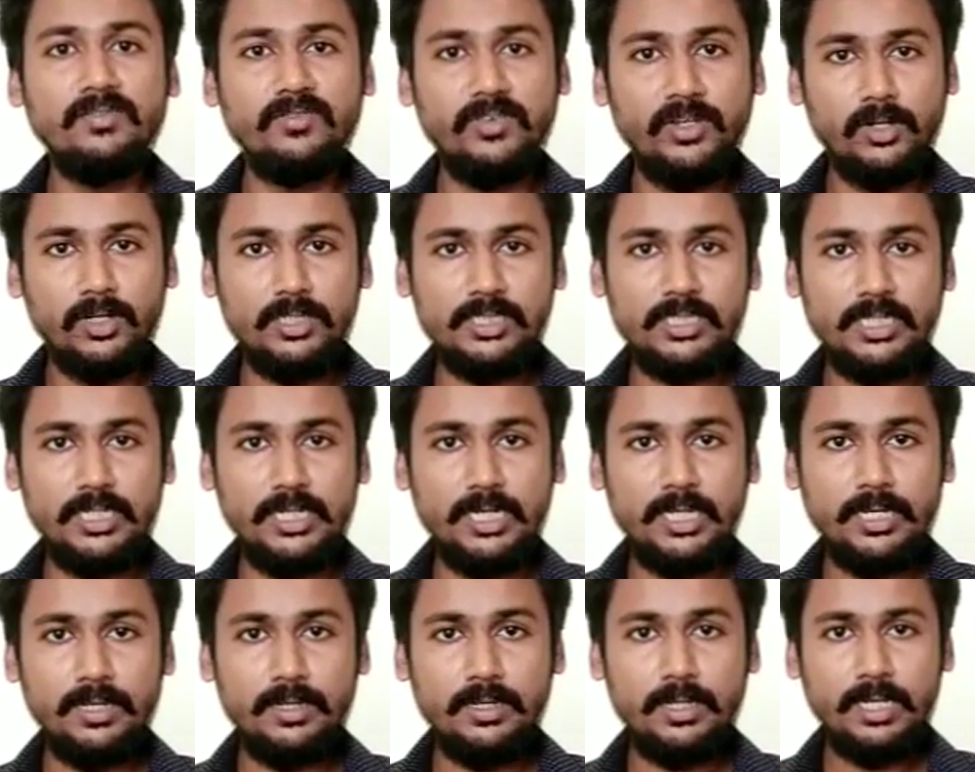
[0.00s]

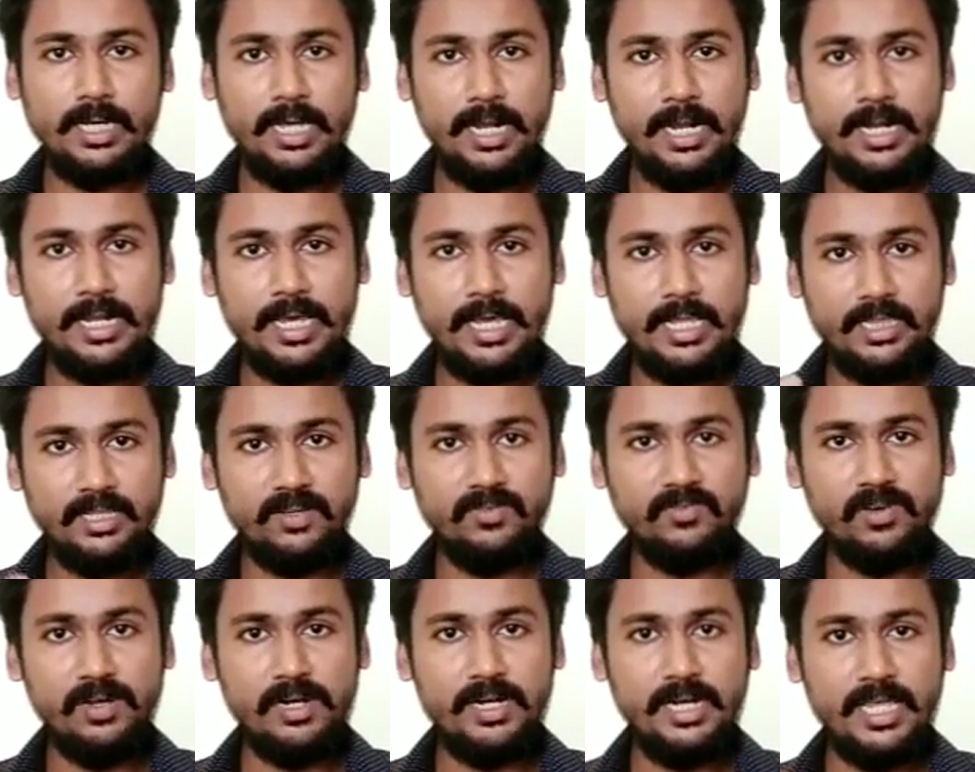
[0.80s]
velocity. Correct? And
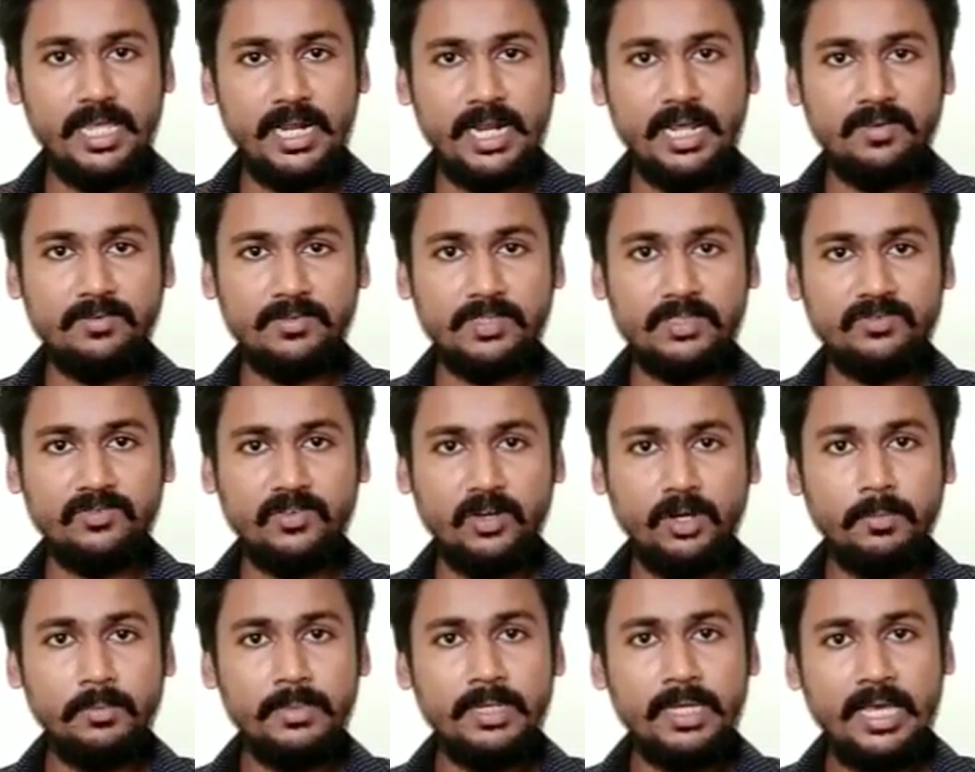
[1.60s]
the word derives
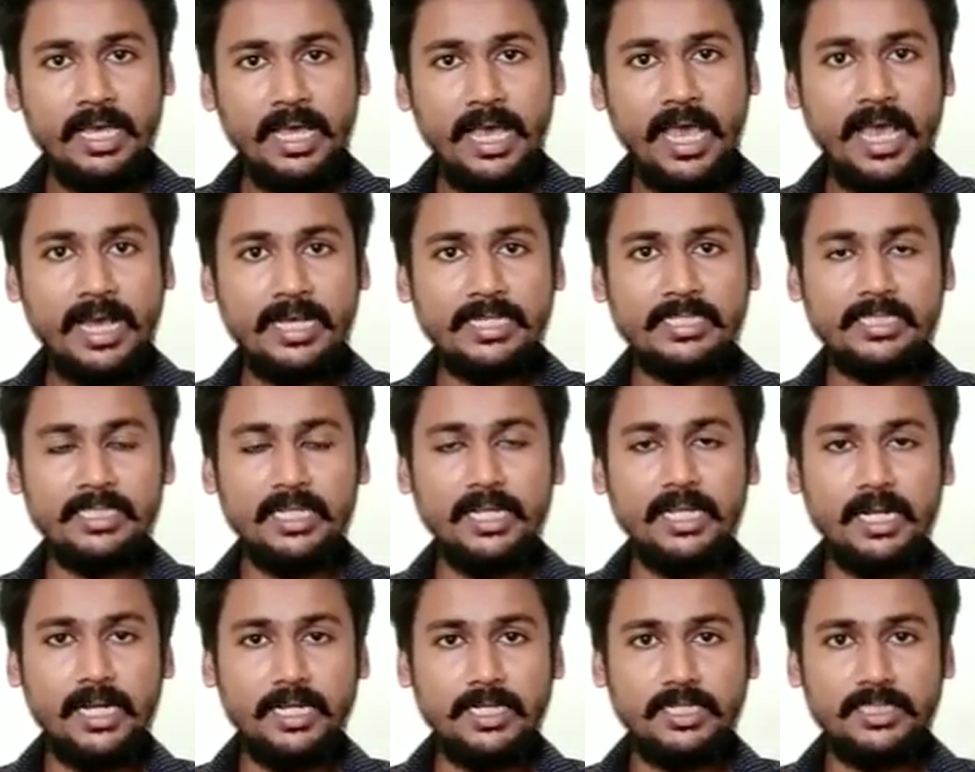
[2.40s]
from
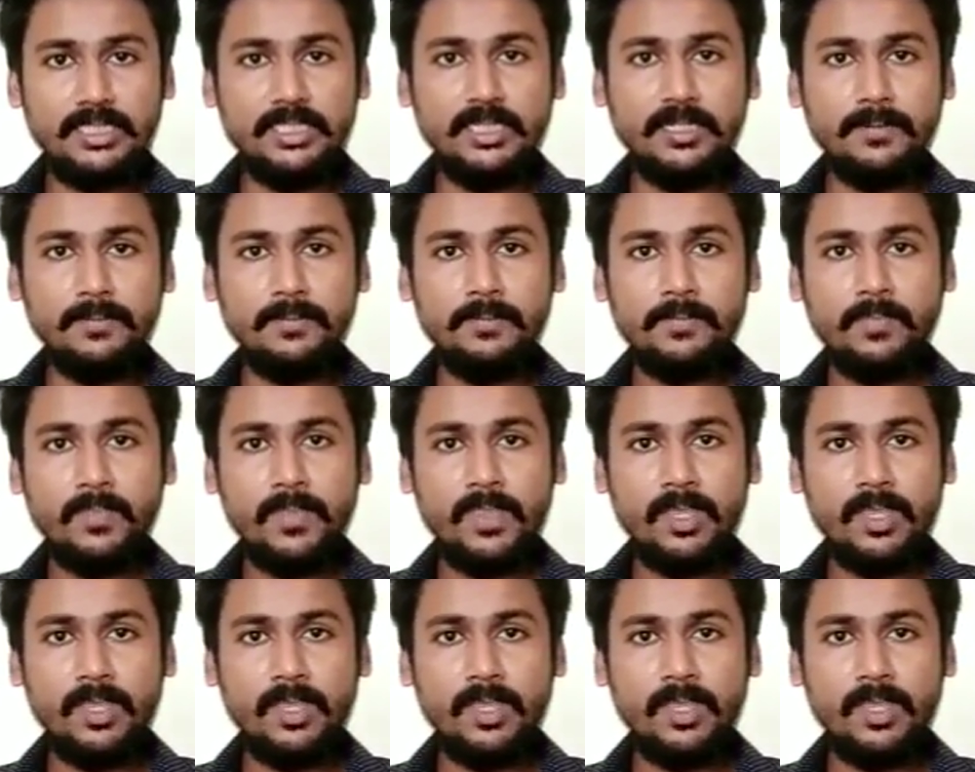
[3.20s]
acceleration.